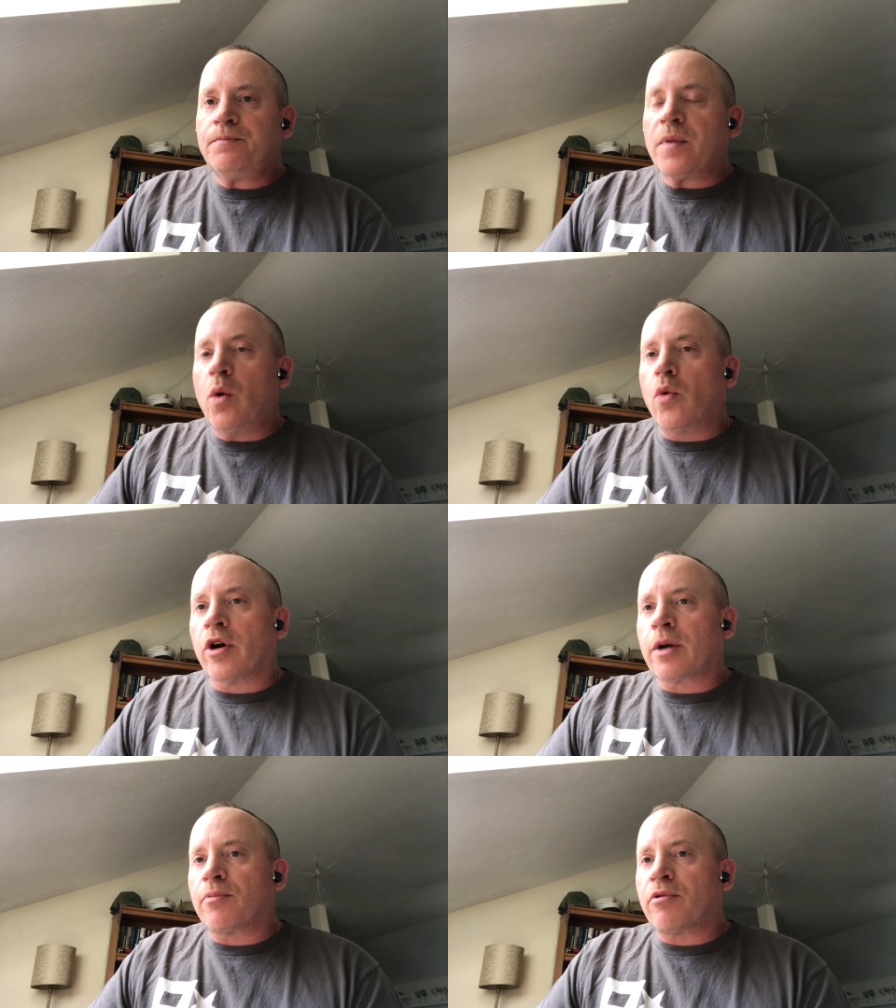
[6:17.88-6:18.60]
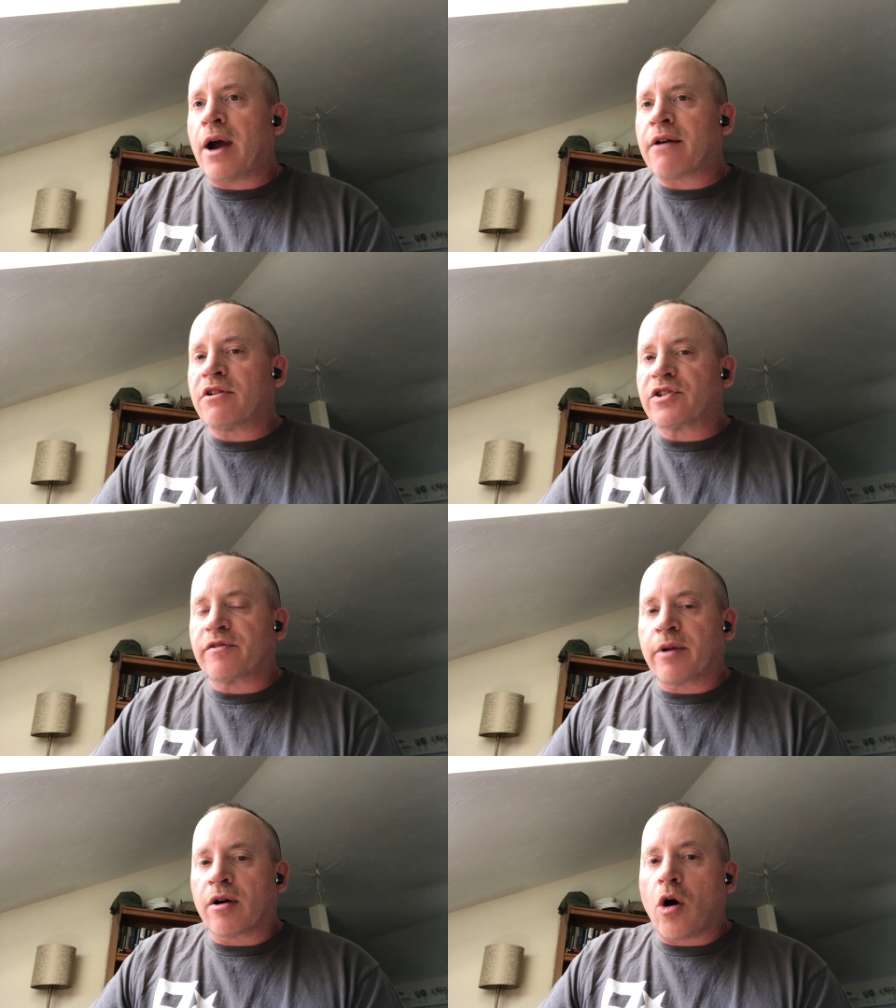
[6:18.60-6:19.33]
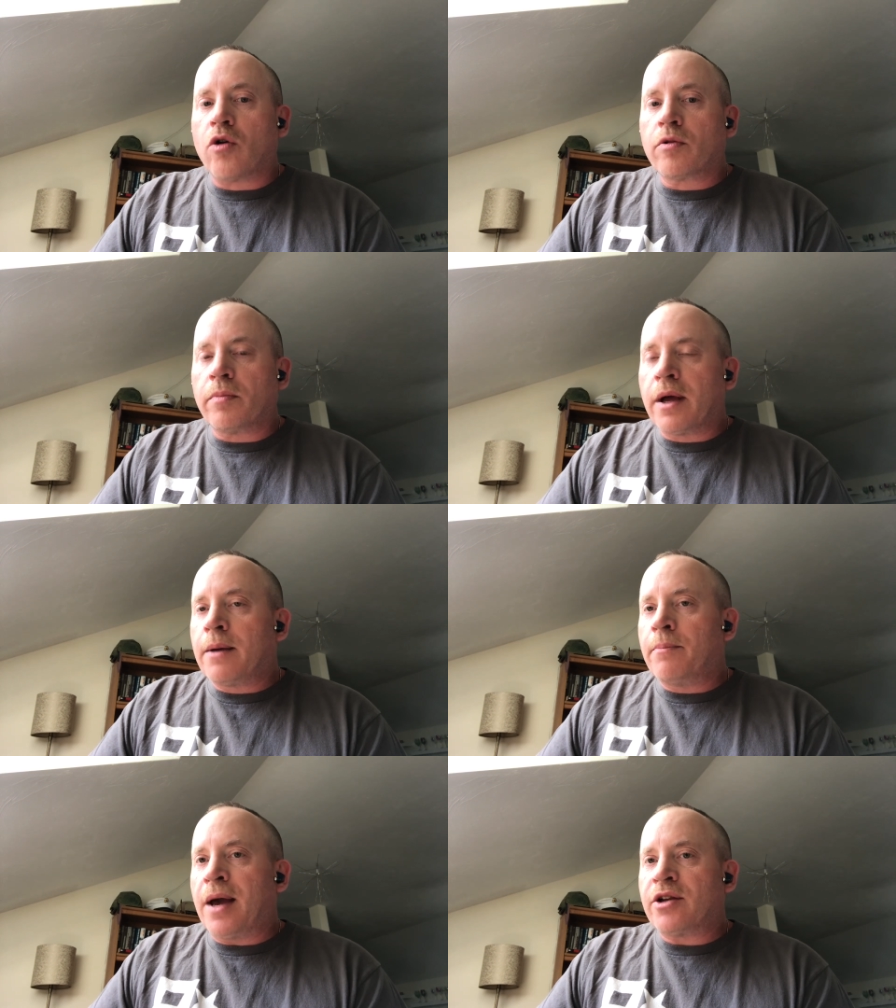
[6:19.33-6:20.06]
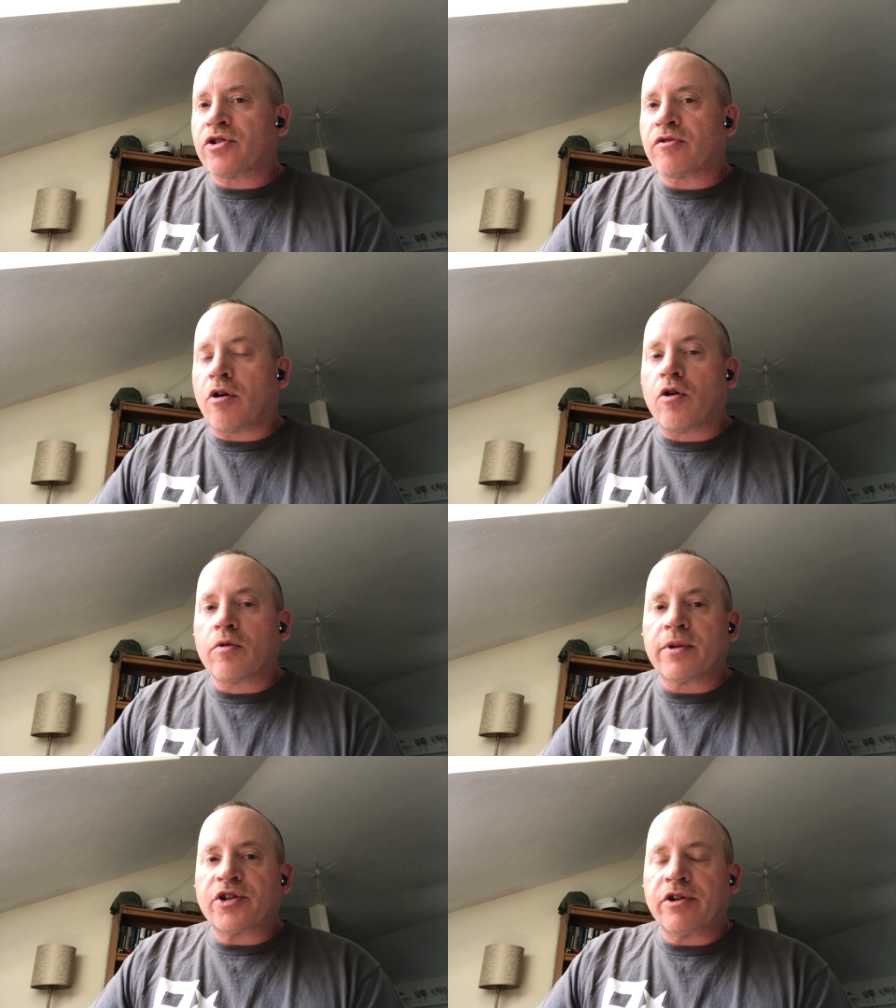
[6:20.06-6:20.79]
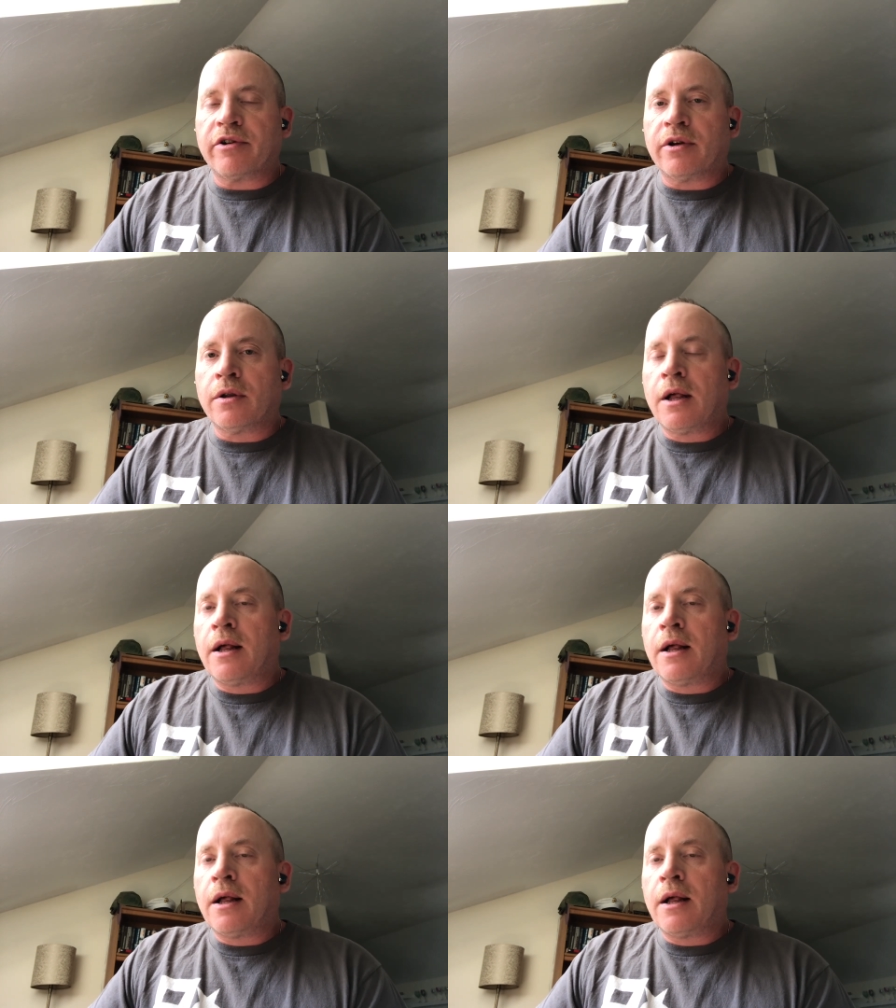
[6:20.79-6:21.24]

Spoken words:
work in progress from our own bench, our own material.